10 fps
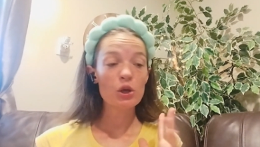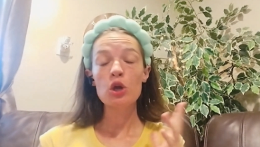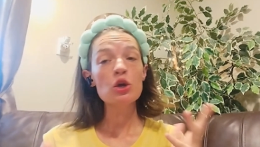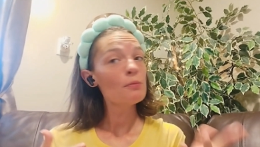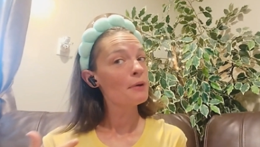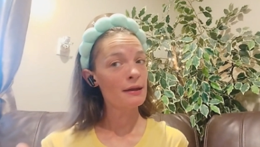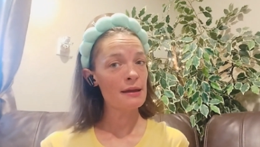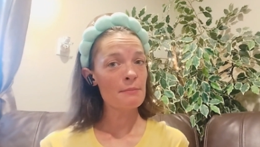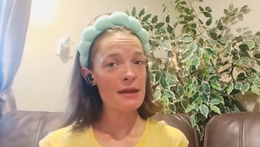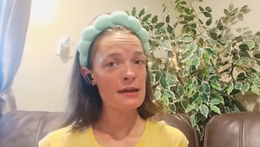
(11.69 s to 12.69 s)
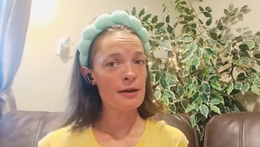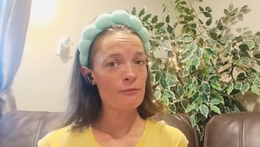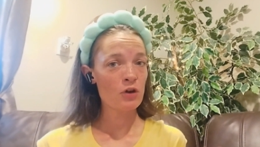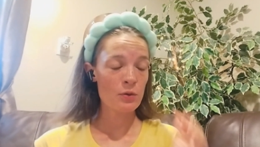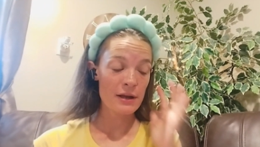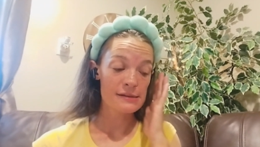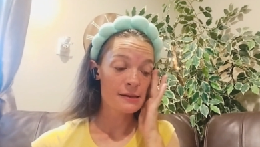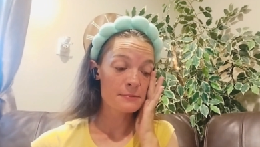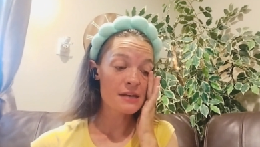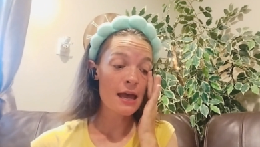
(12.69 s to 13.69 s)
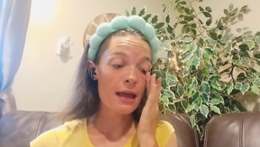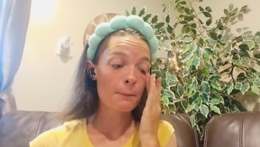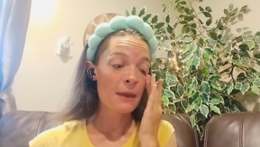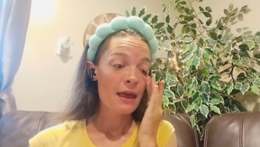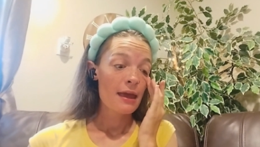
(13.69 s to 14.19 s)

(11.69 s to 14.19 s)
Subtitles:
couponing makeup for quite some time,